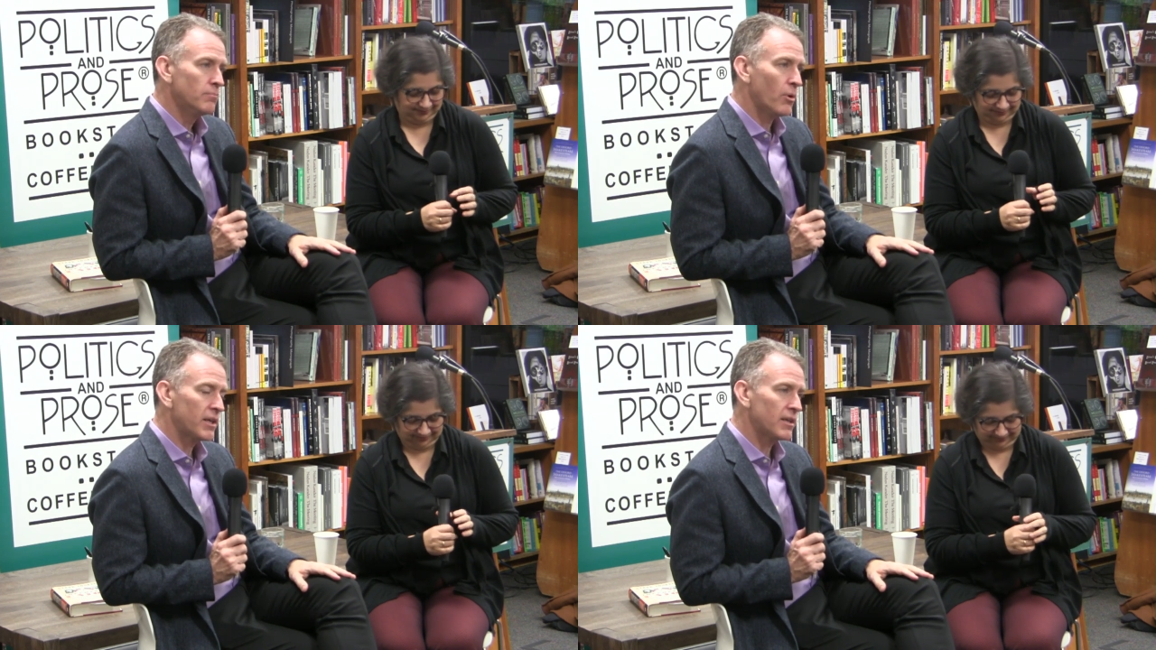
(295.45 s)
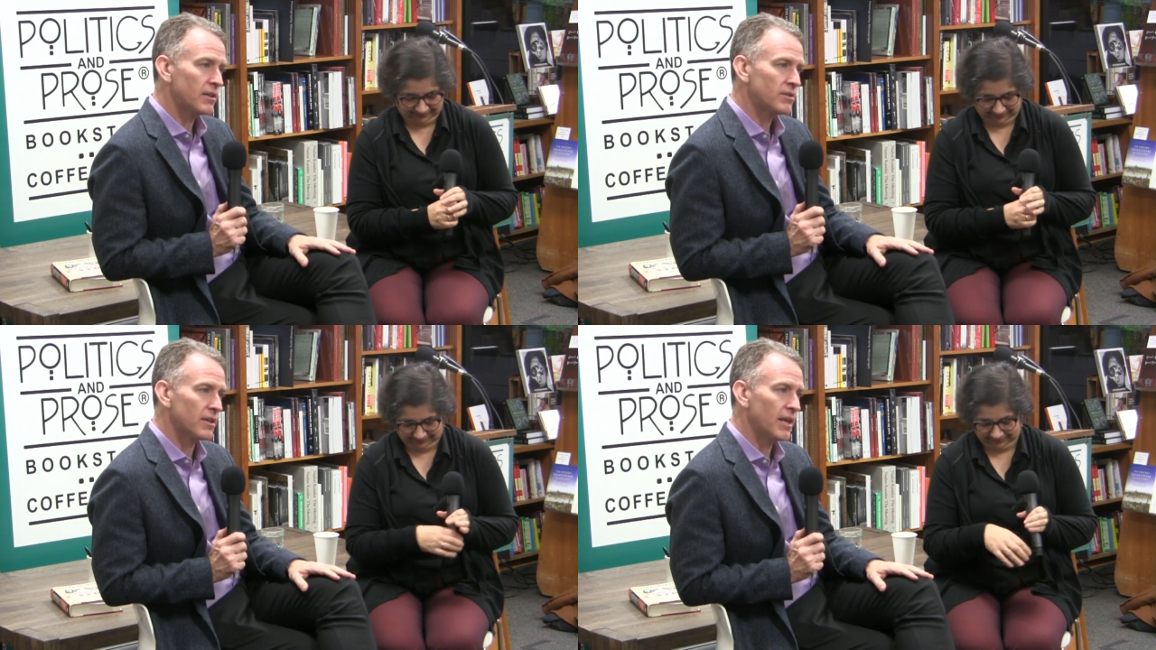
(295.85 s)
Speaker 1: Morning
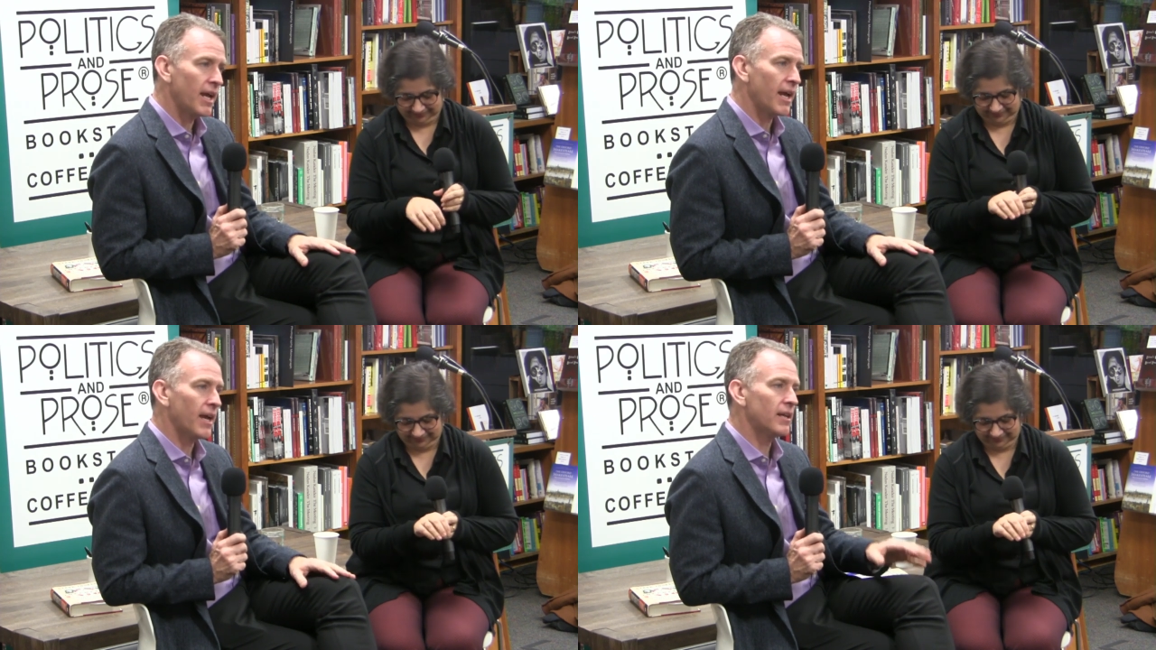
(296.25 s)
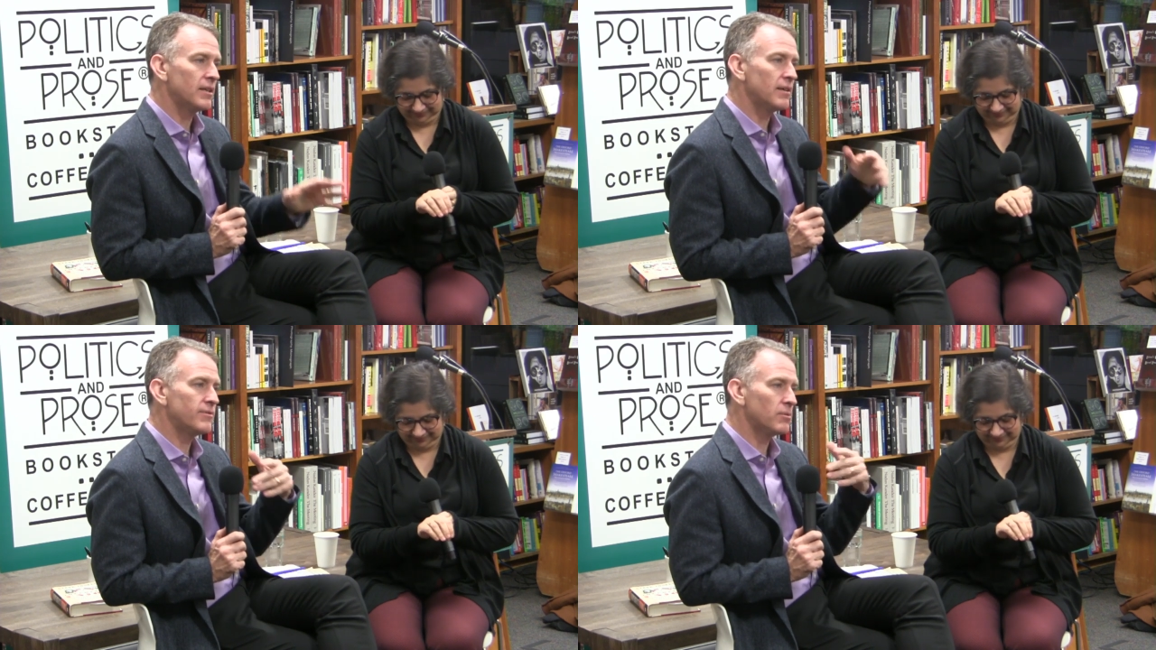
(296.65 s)
Edition,
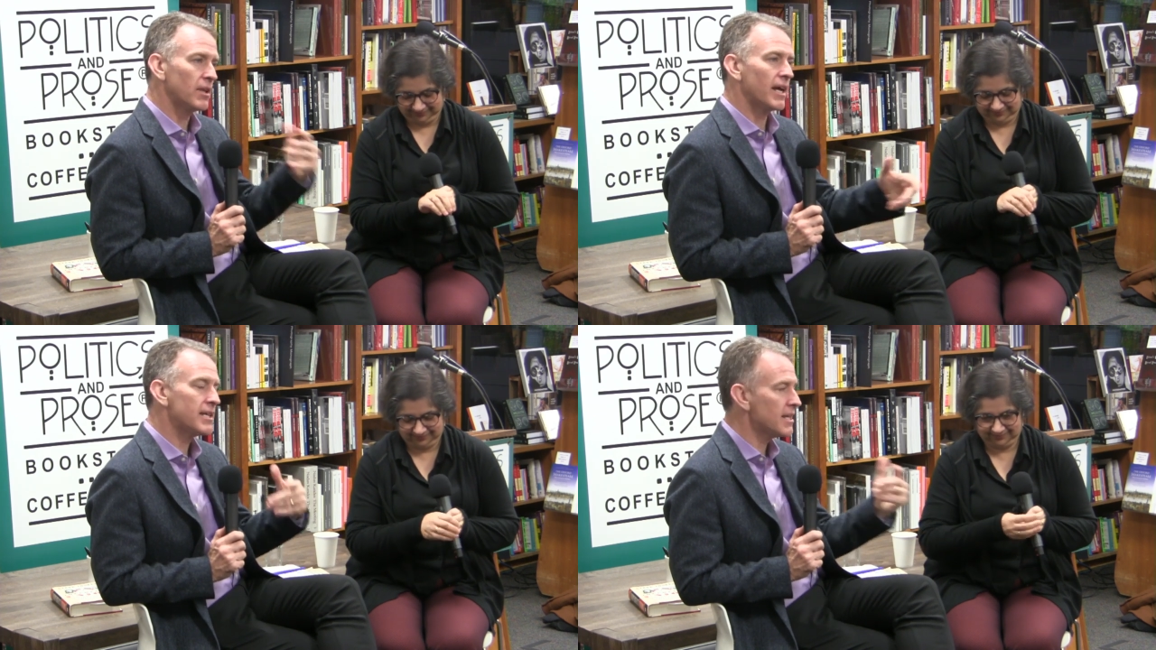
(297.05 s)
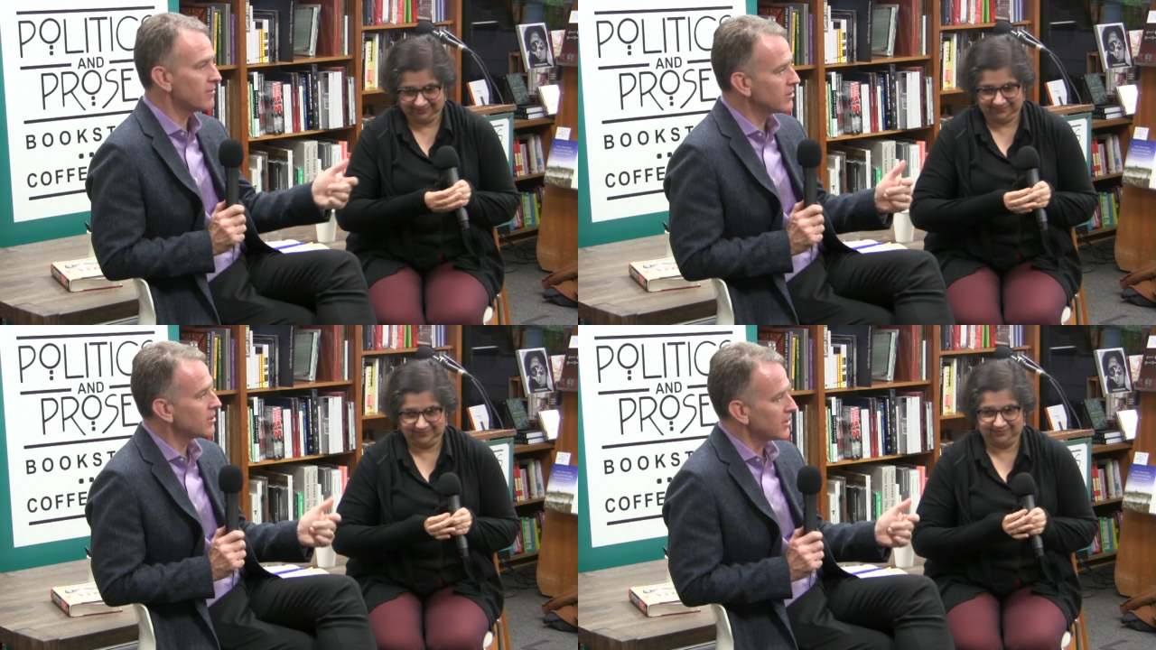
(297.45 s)
and if you like
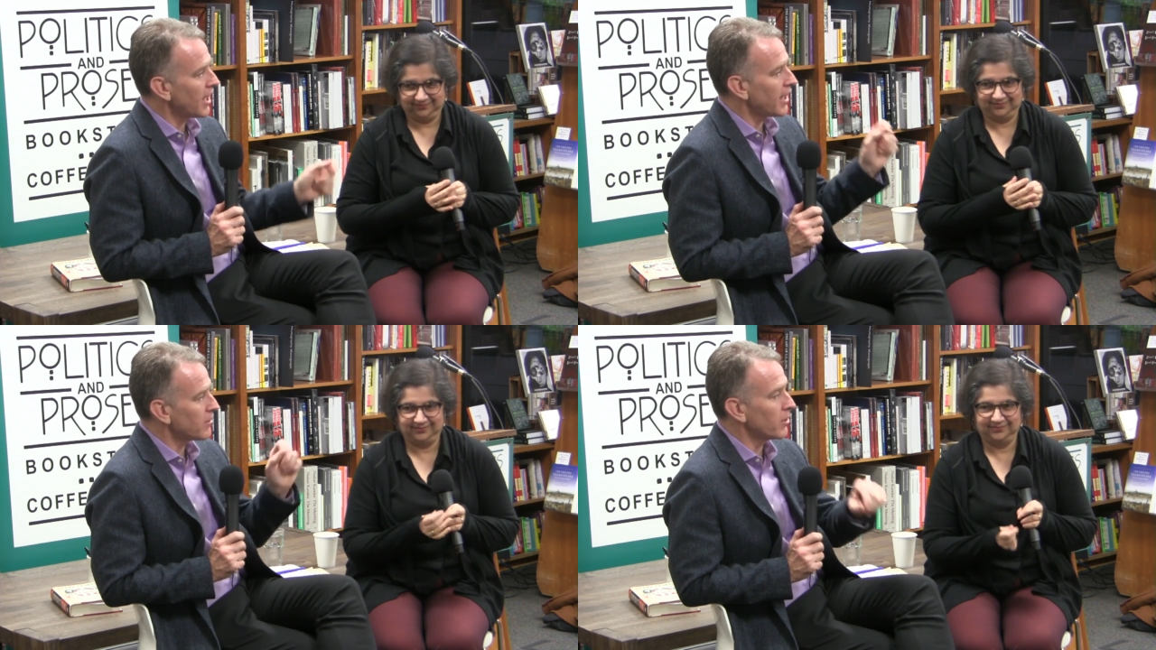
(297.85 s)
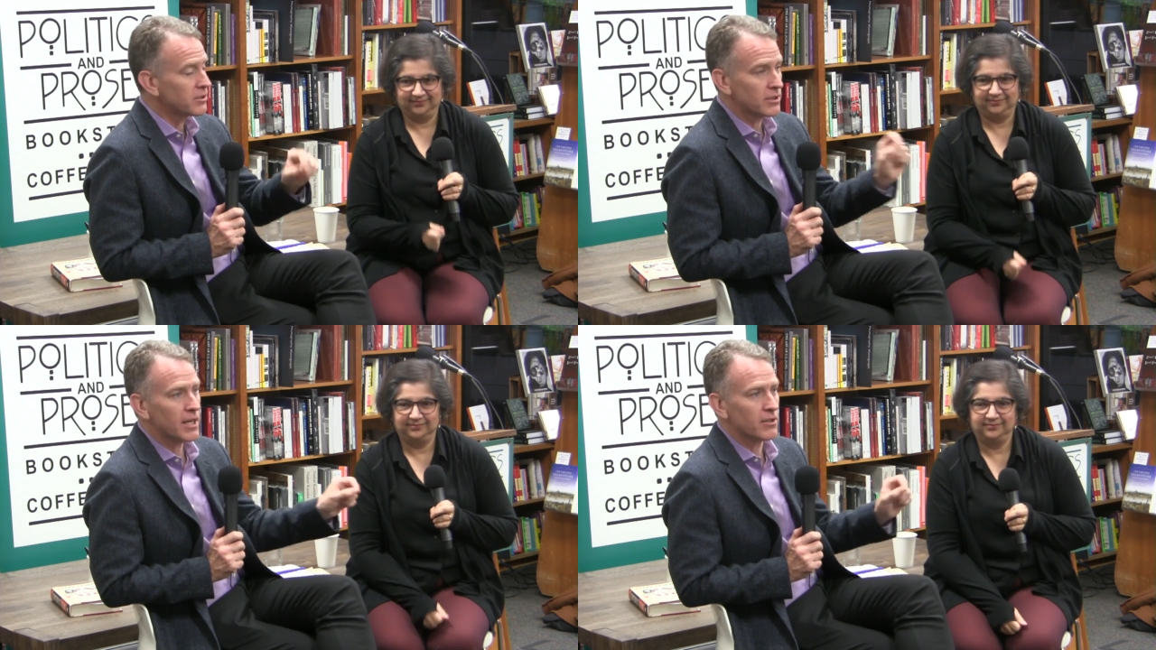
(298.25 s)
even today
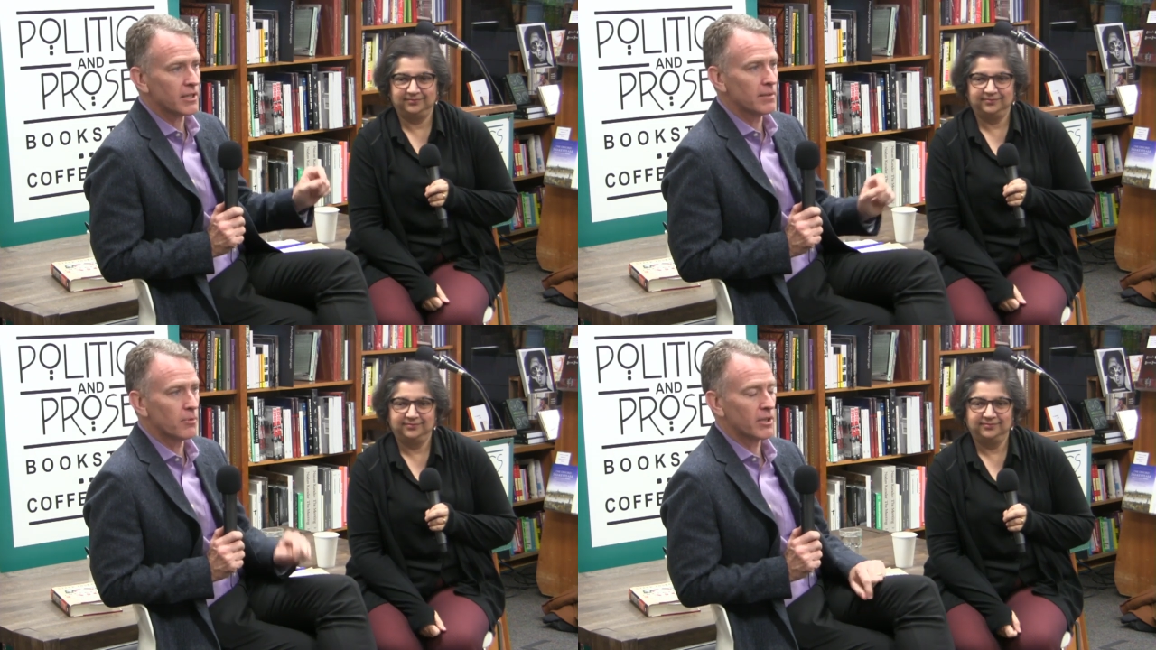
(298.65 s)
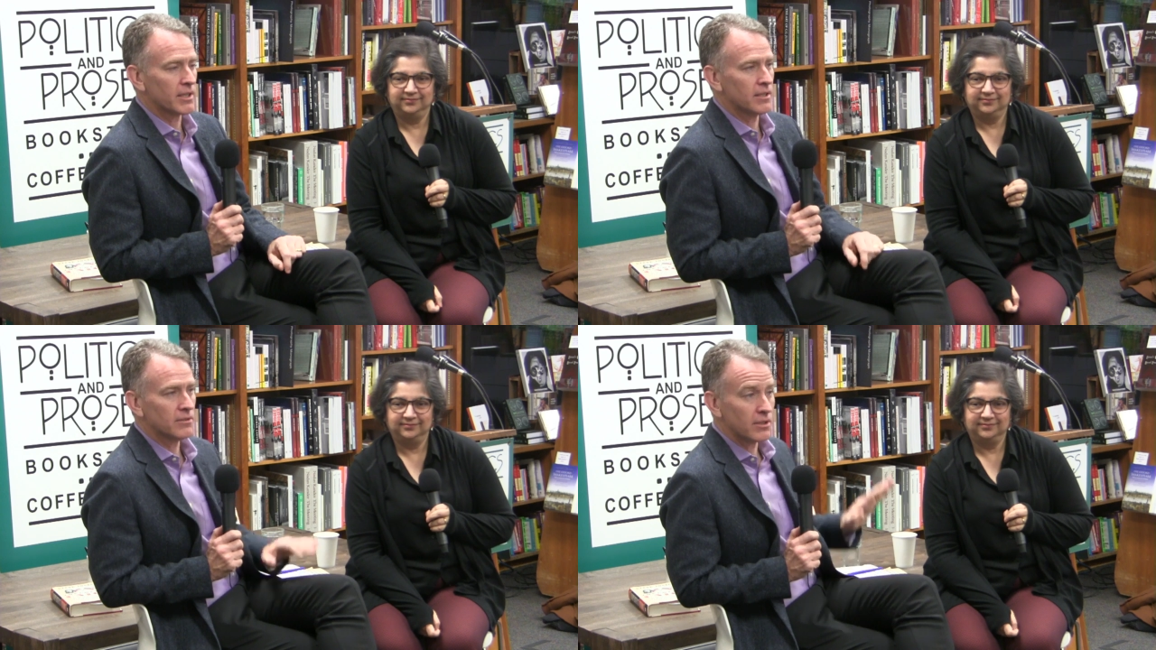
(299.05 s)
what you're hearing on
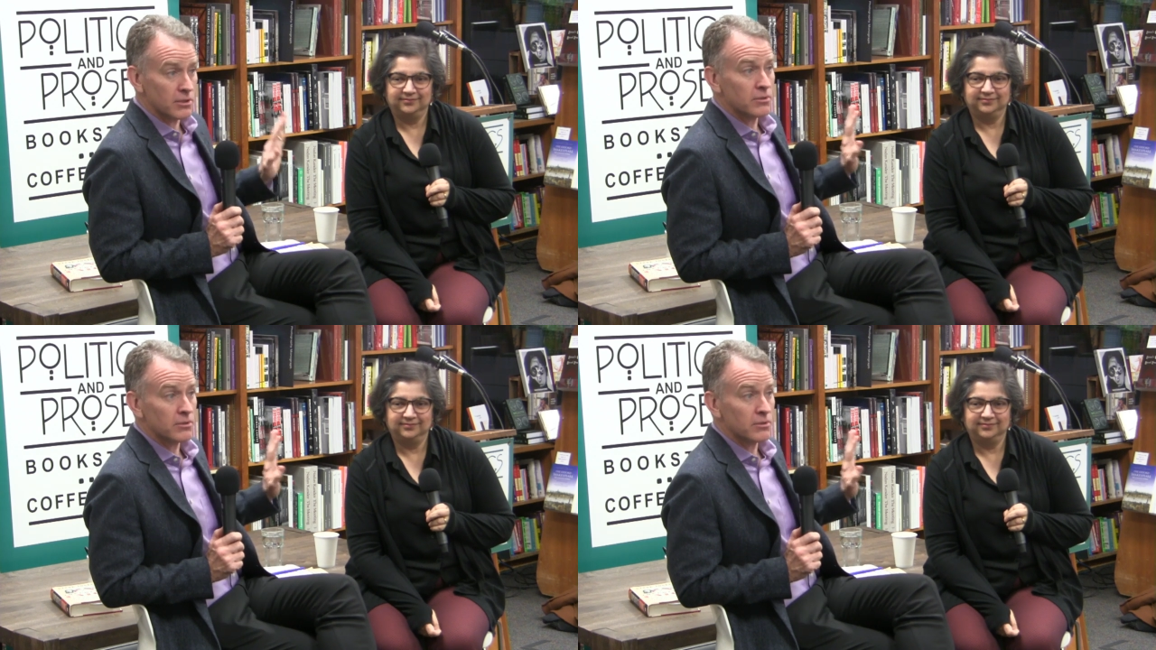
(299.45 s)
Morning Edition,